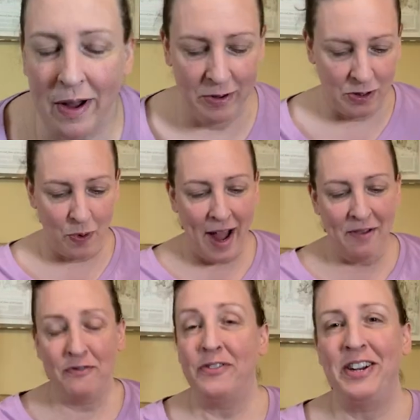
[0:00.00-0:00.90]
was right in
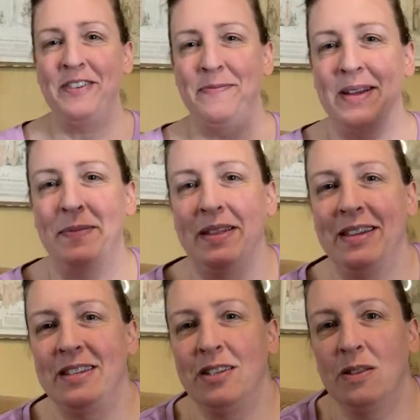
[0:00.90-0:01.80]
front of me, but
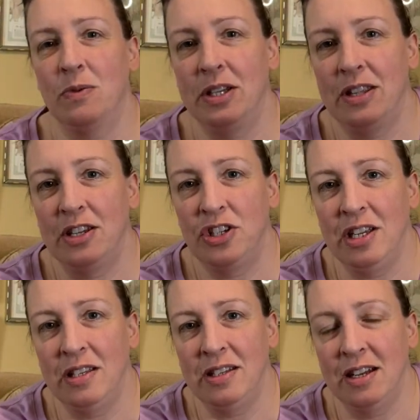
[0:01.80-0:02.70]
this is the one that she
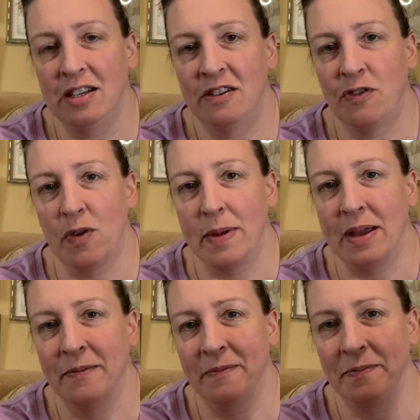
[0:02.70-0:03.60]
stitched for me.
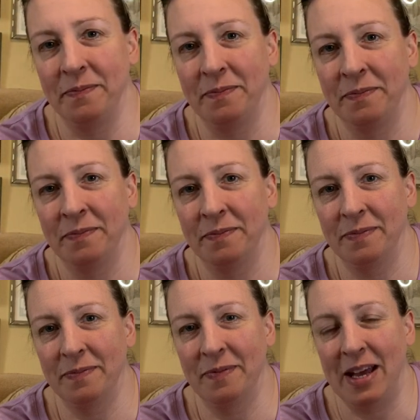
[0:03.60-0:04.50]

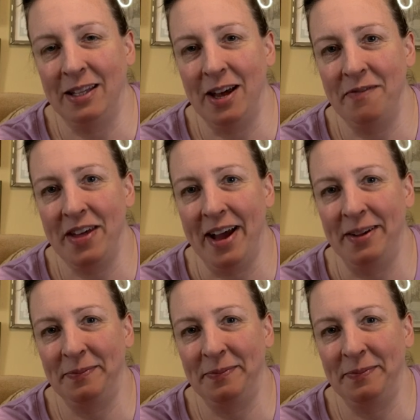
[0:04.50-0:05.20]
I love that.